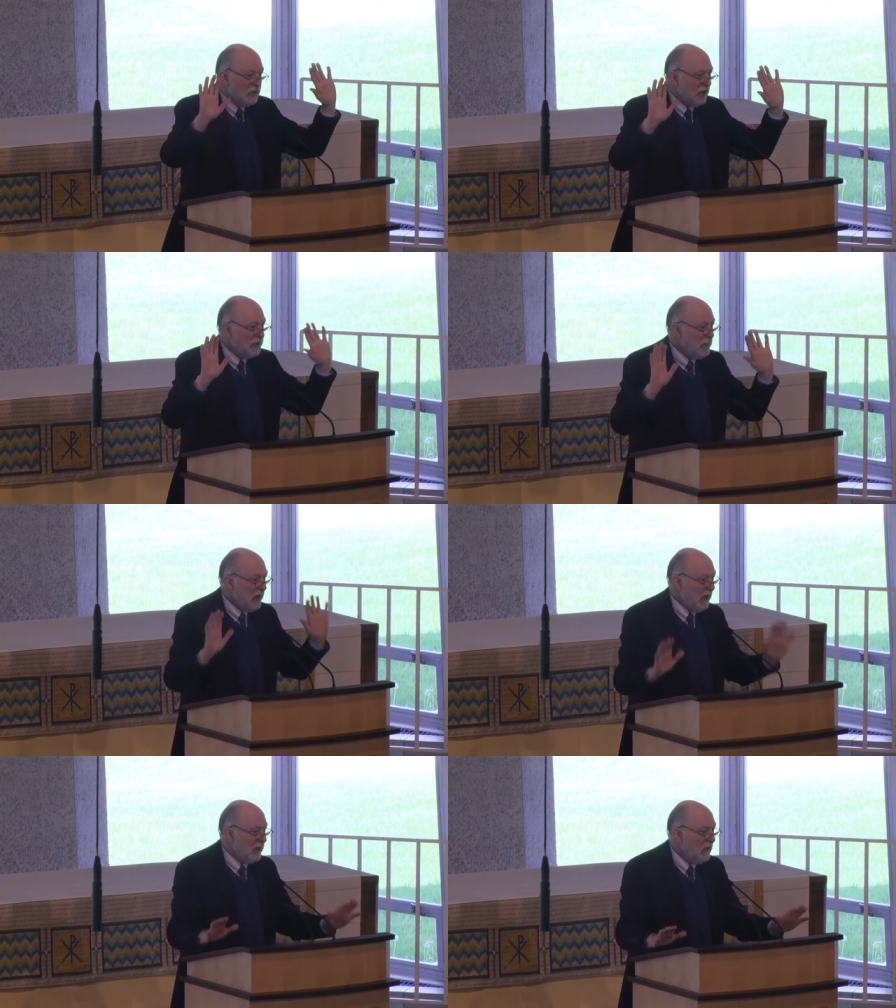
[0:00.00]
Trust
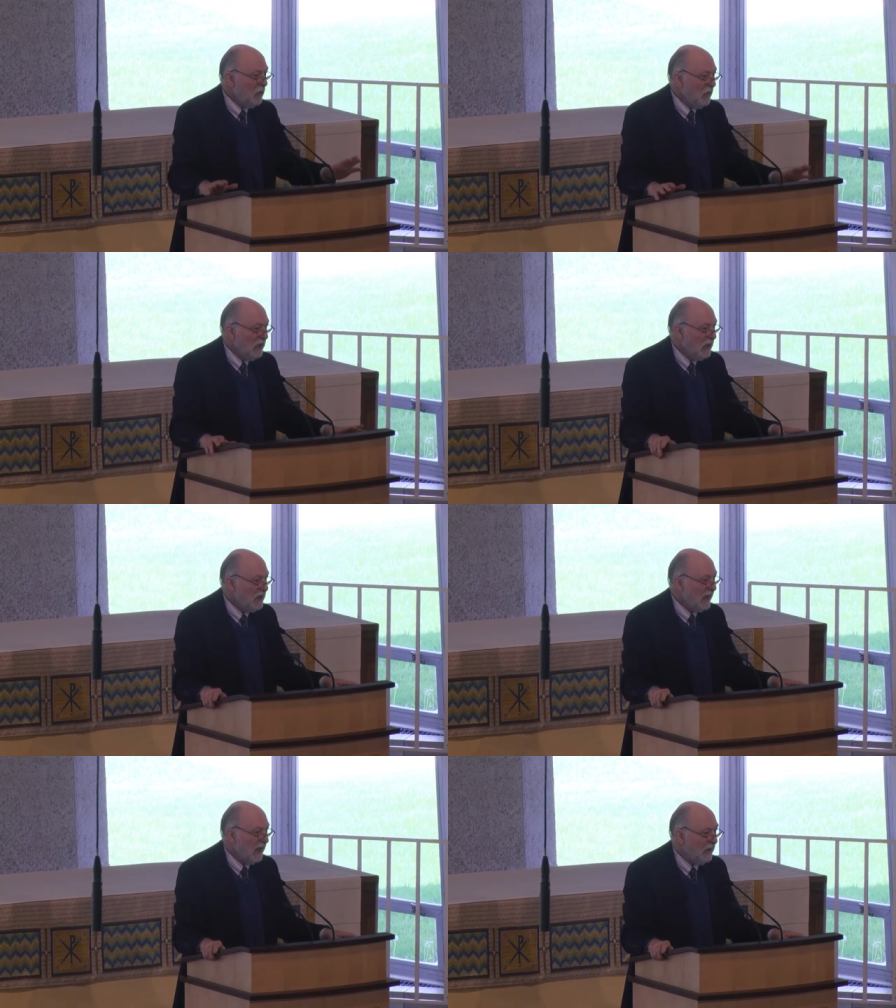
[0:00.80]
me, I don't want to
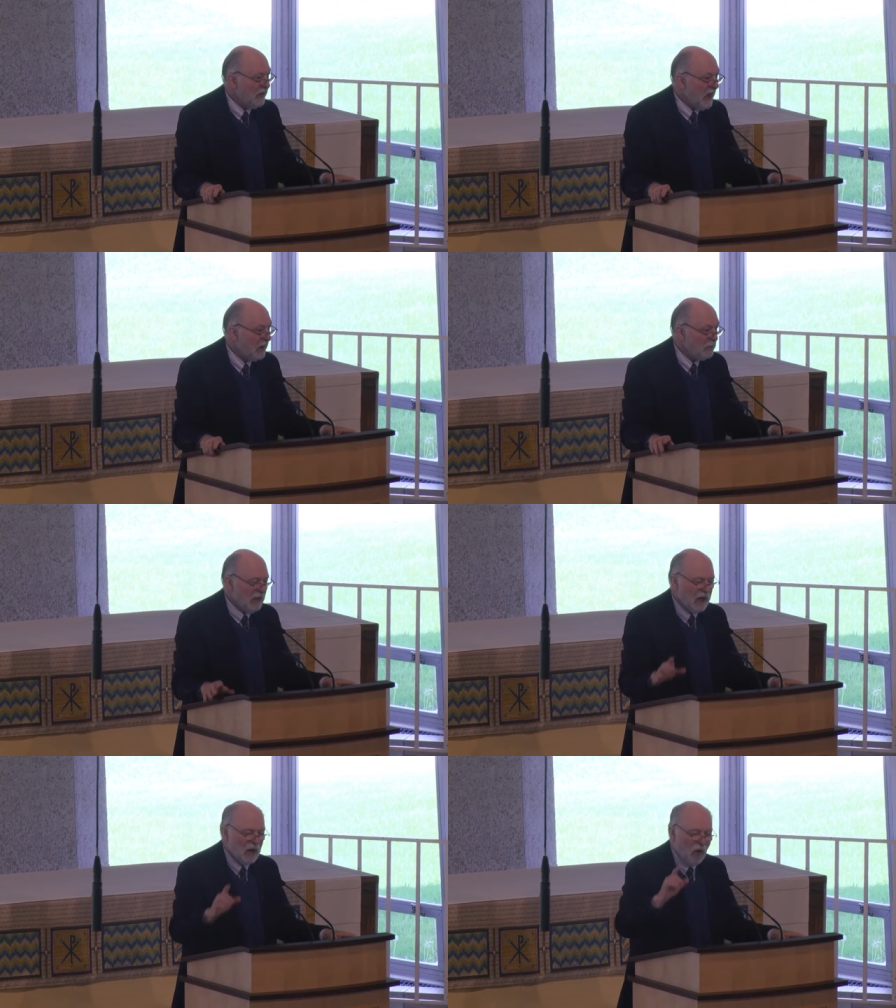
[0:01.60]
counter that,
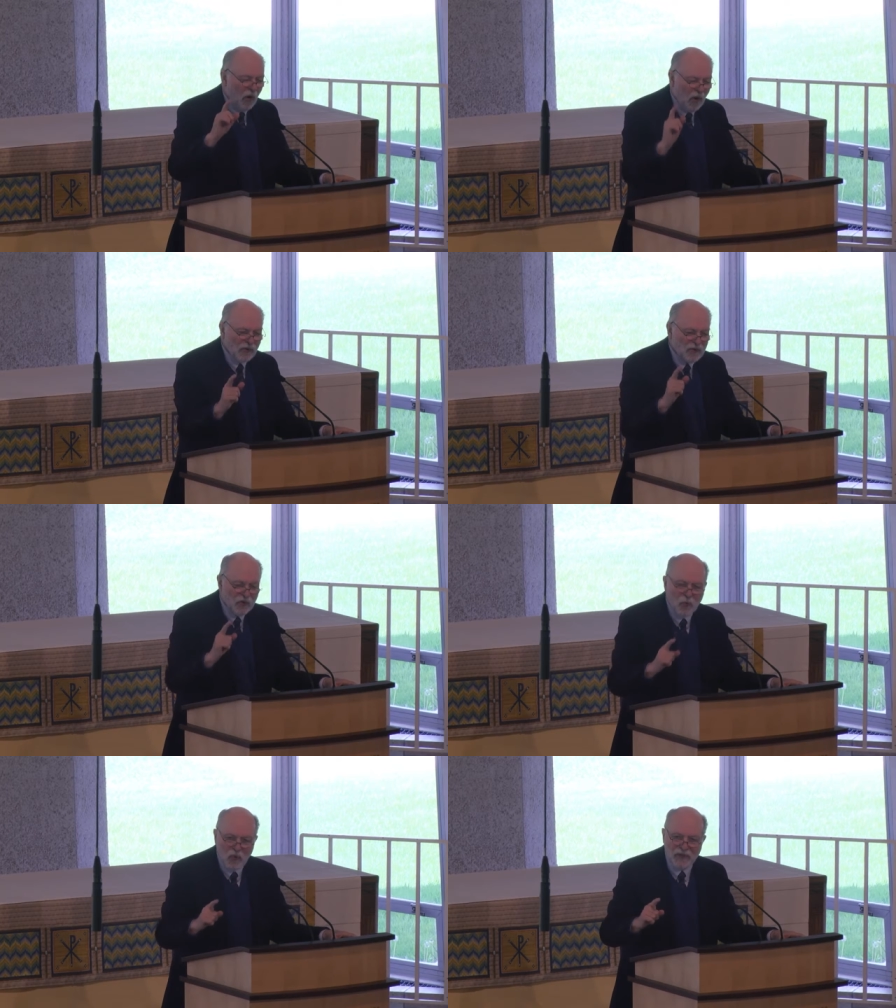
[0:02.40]
but I
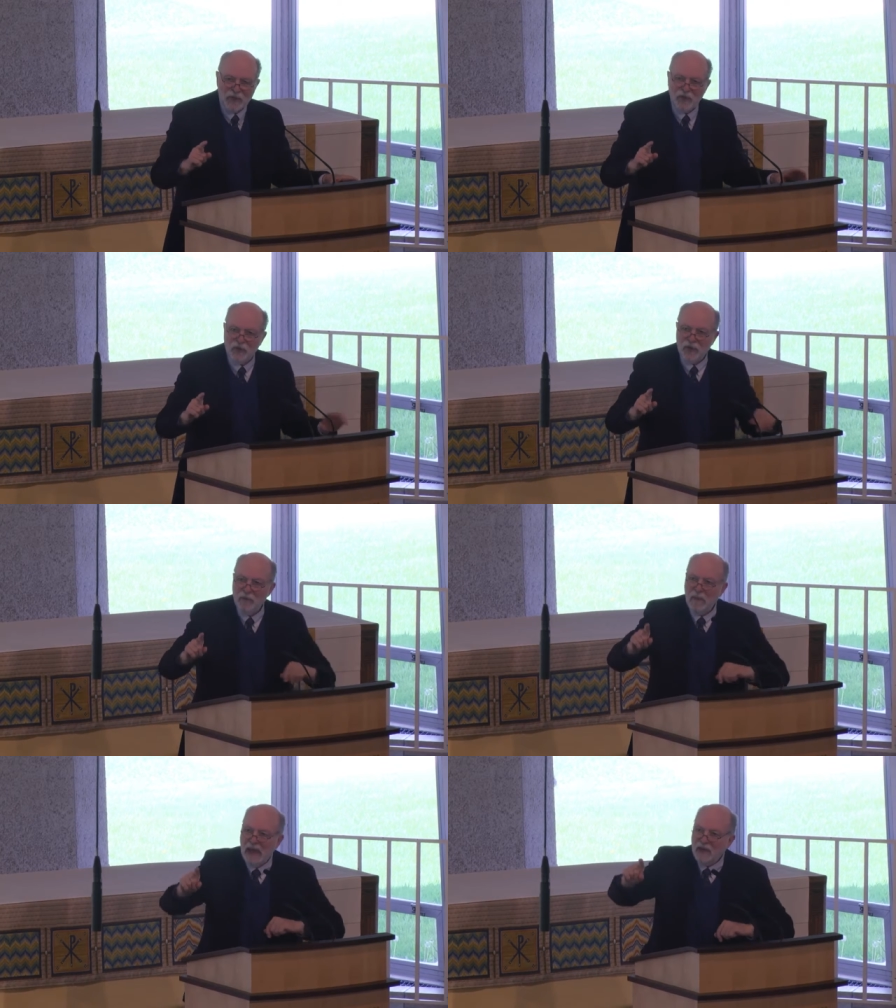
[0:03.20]
also want you to
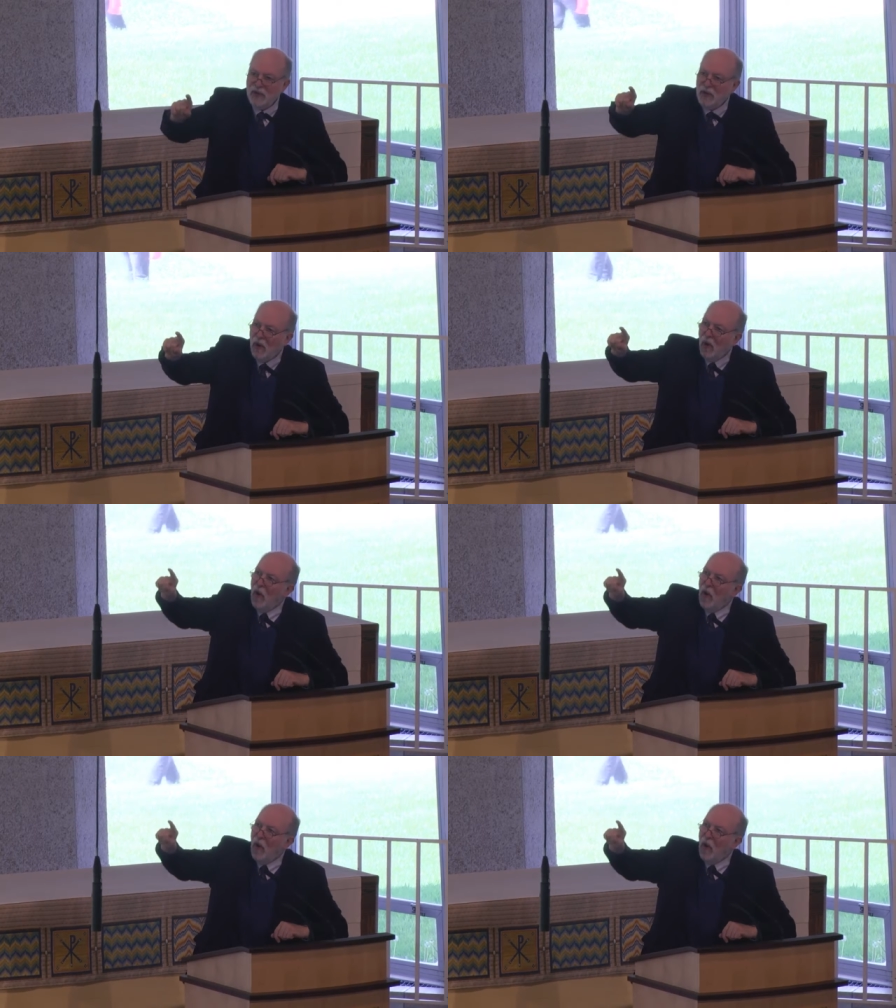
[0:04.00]
imagine